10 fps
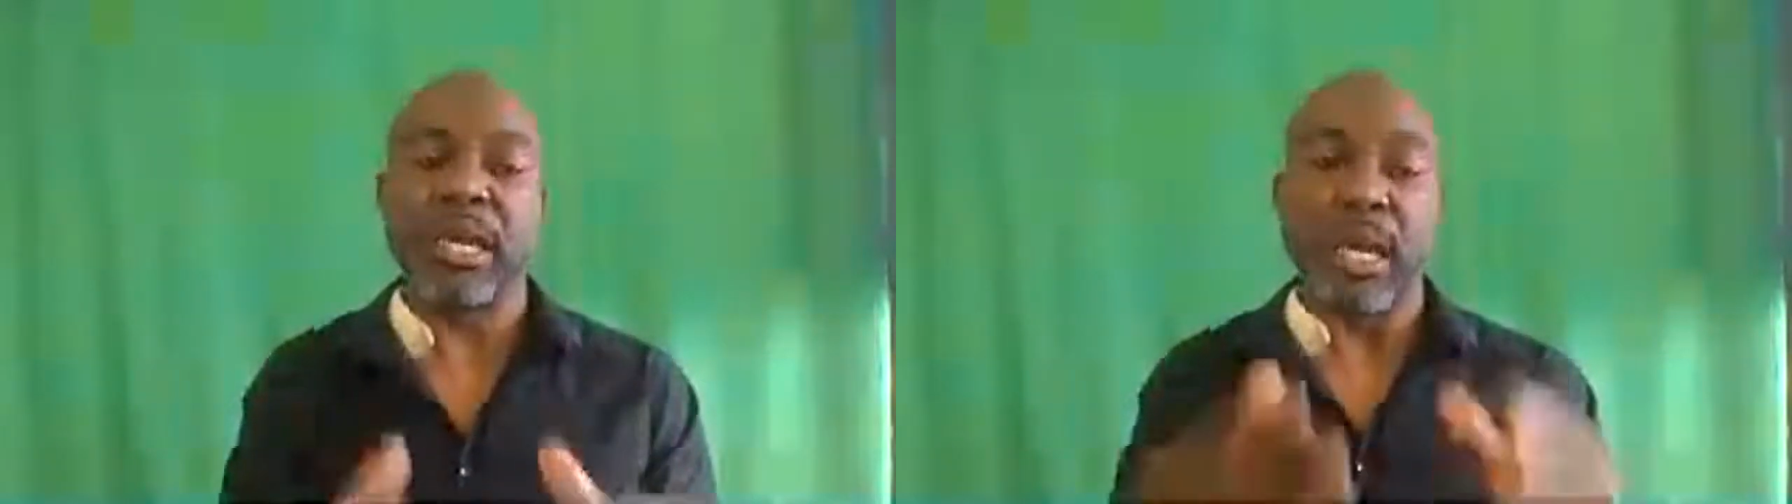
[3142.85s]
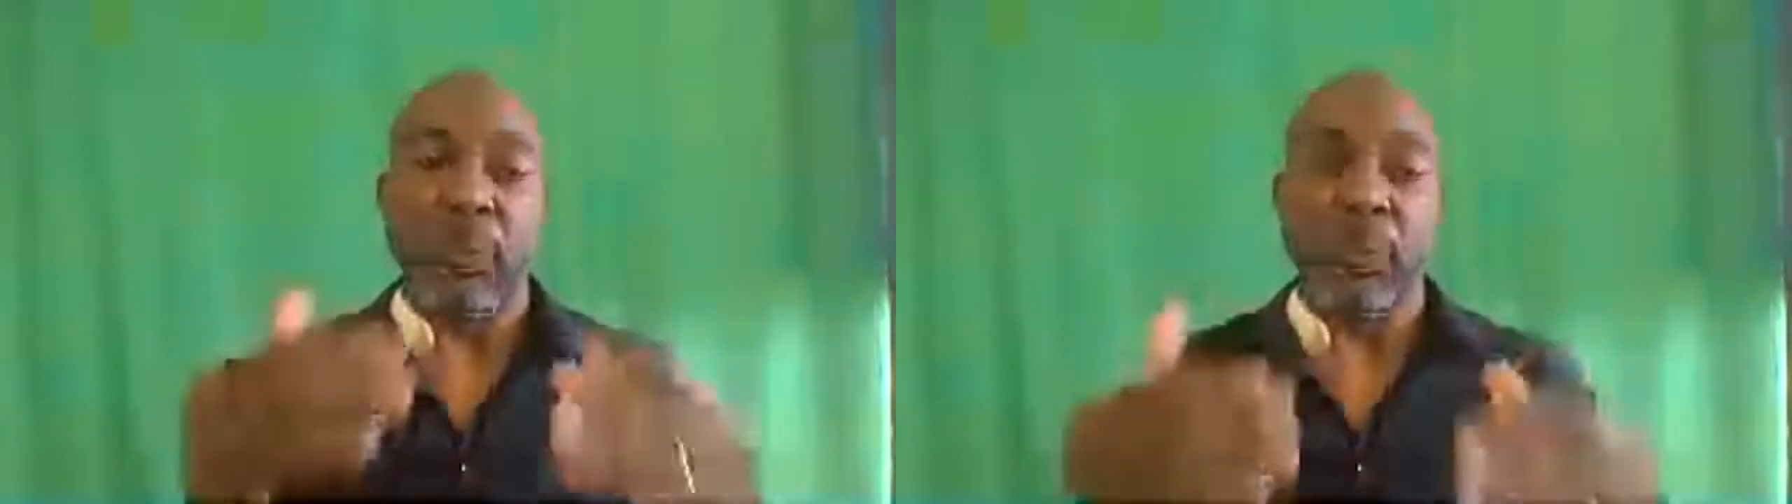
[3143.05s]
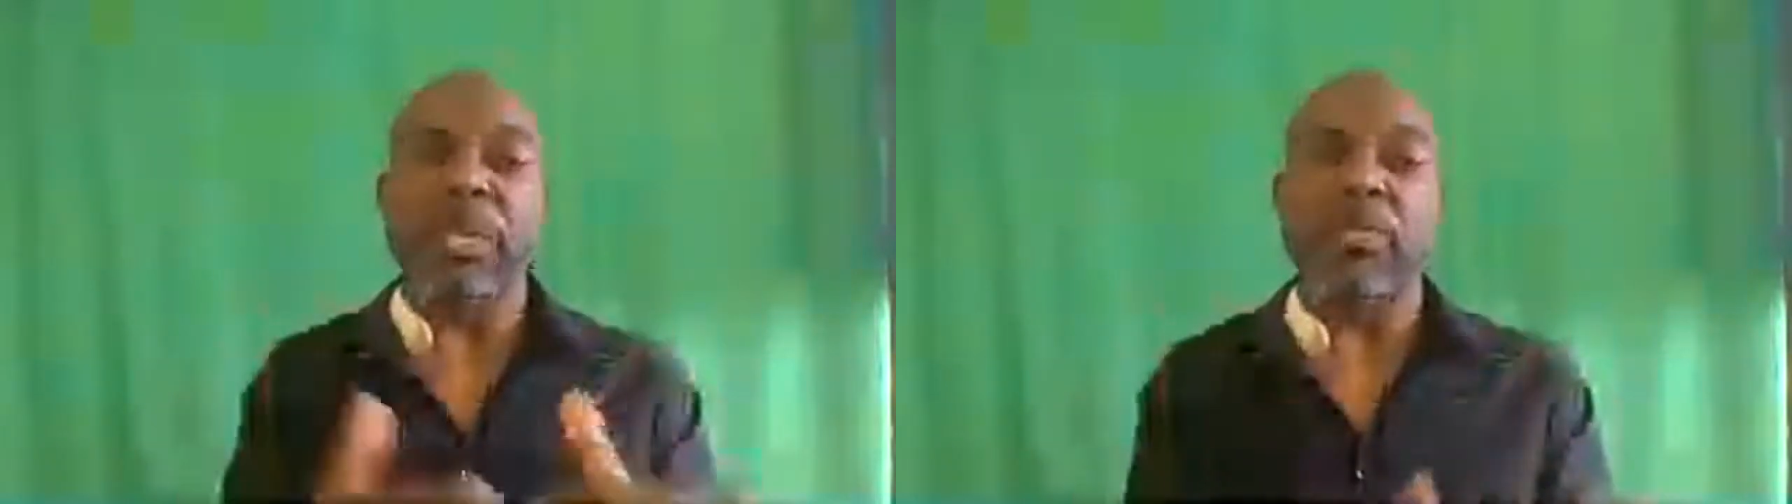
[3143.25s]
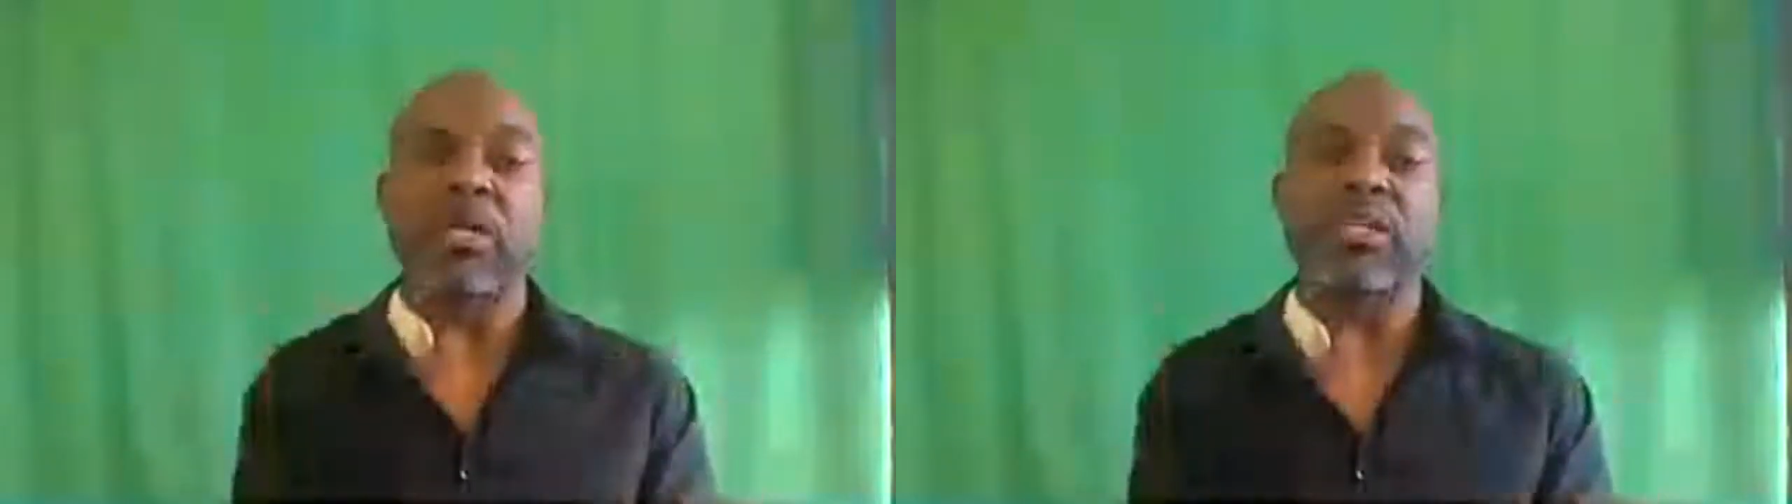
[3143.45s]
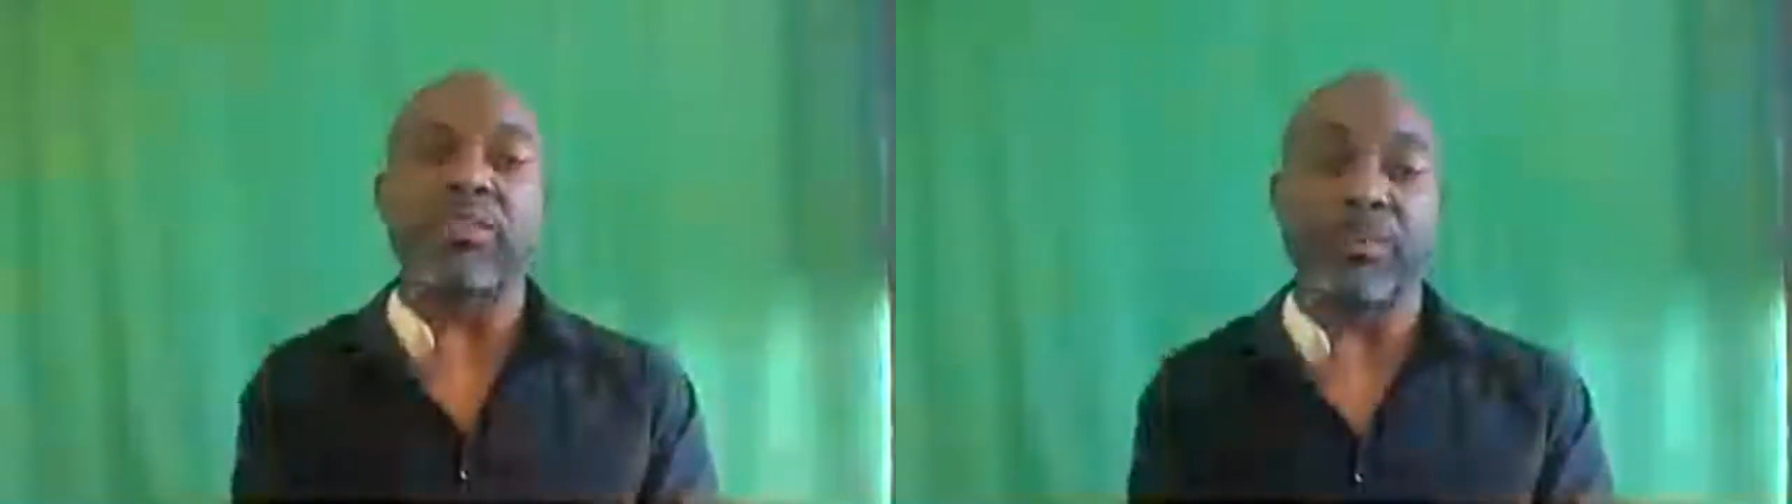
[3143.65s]
we want
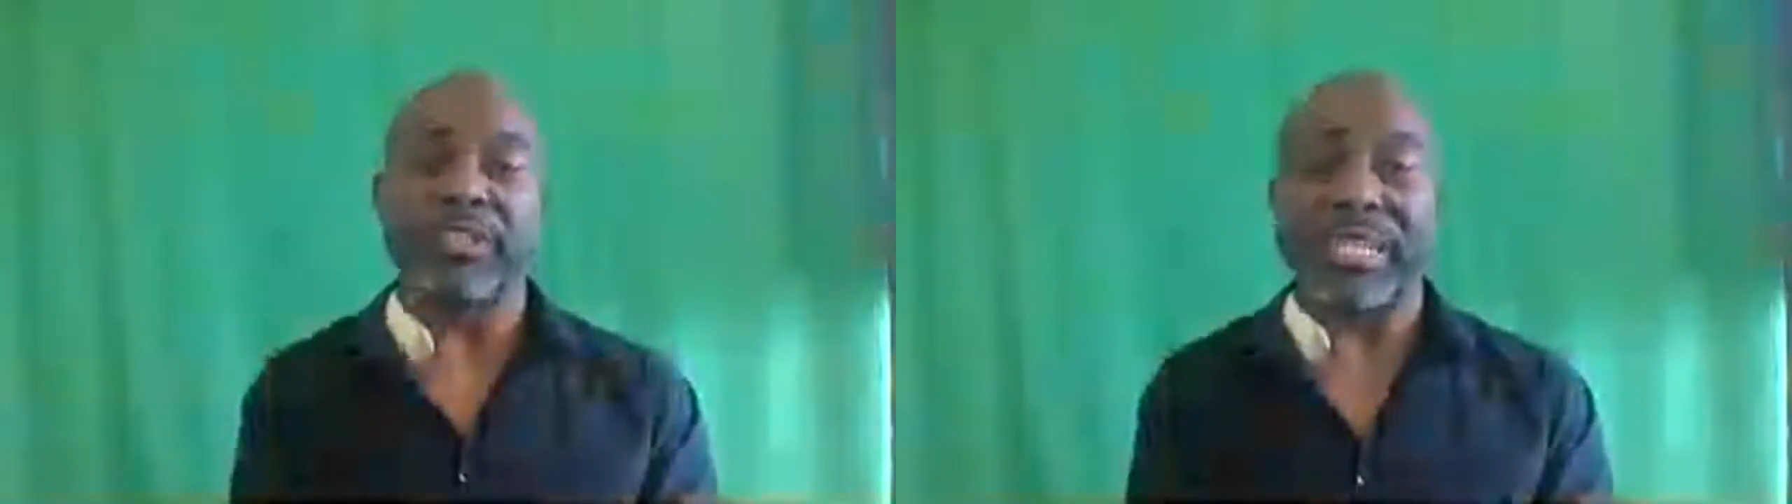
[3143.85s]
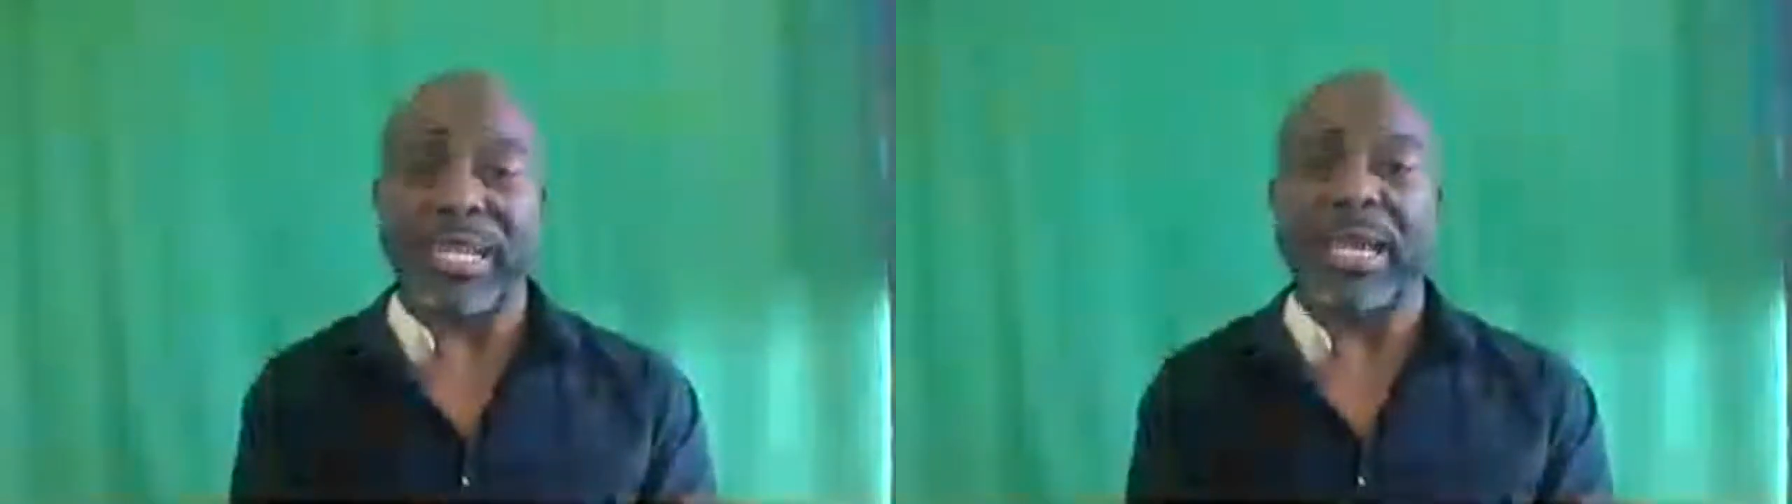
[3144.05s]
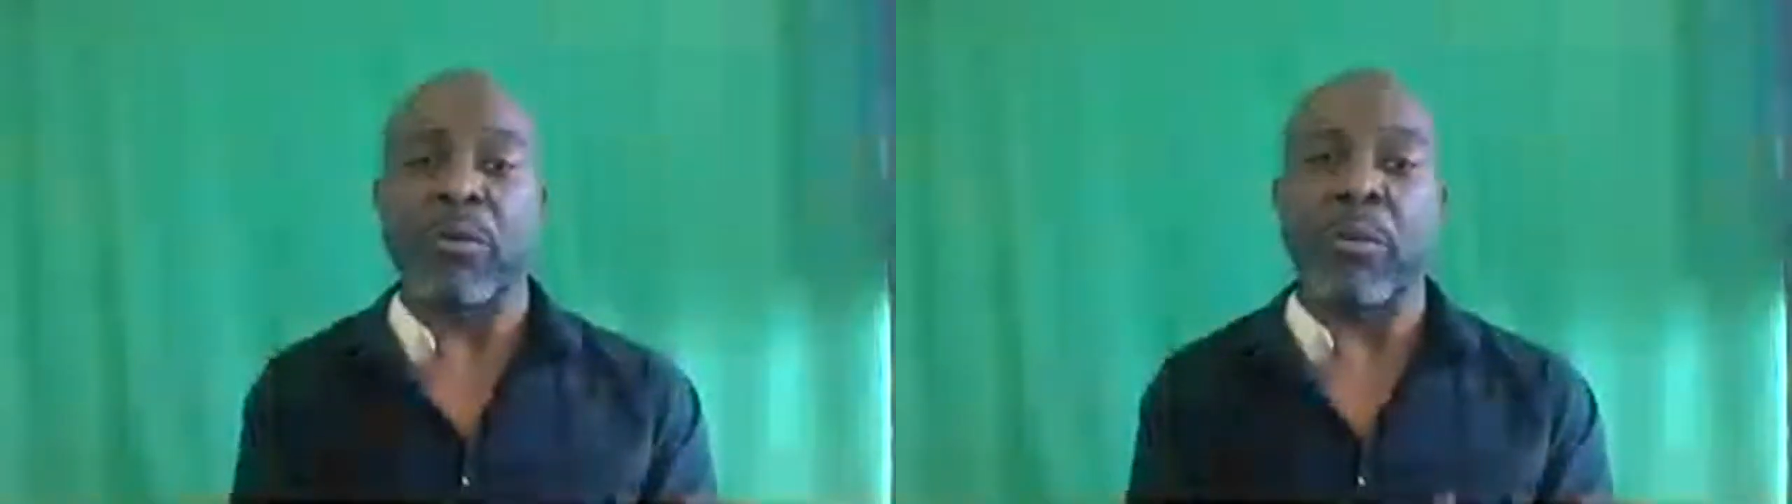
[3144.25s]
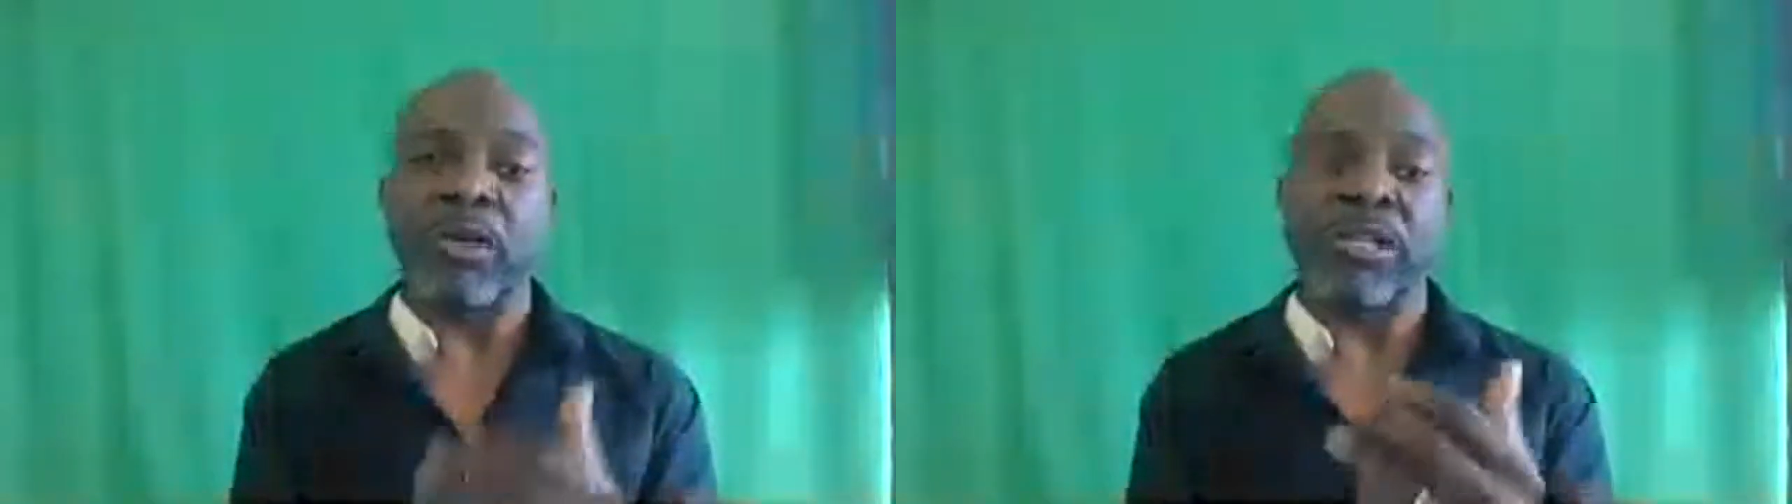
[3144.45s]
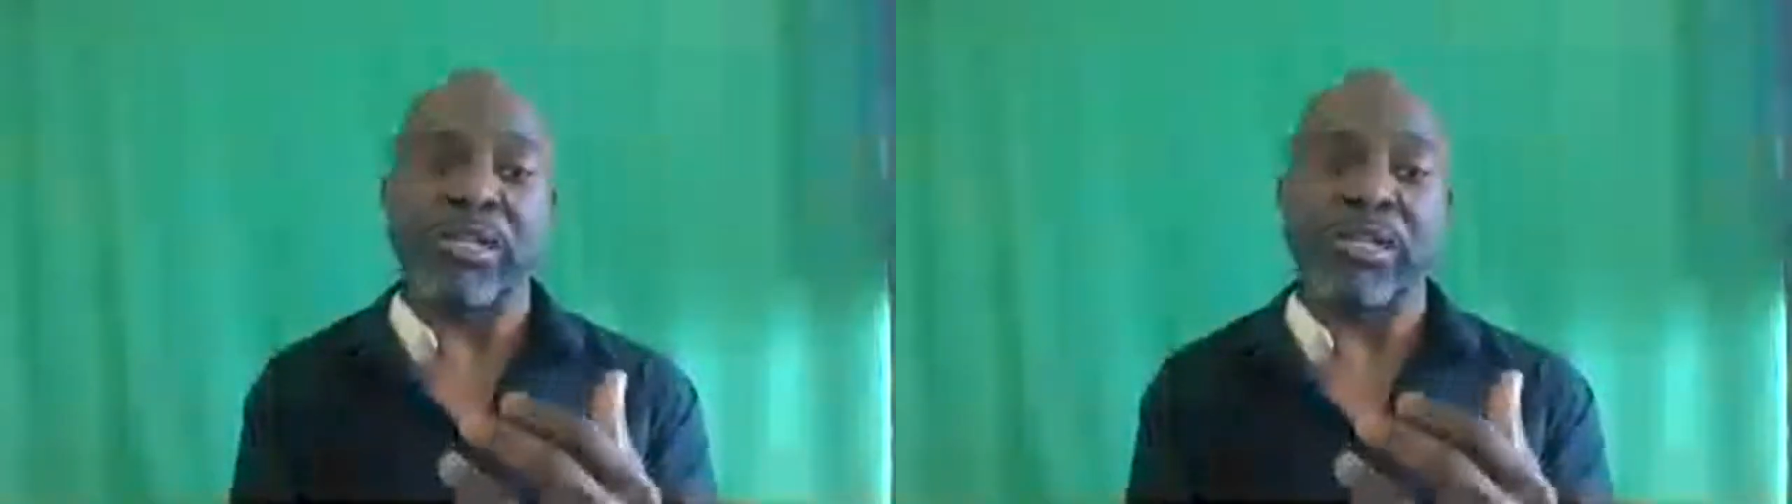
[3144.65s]
to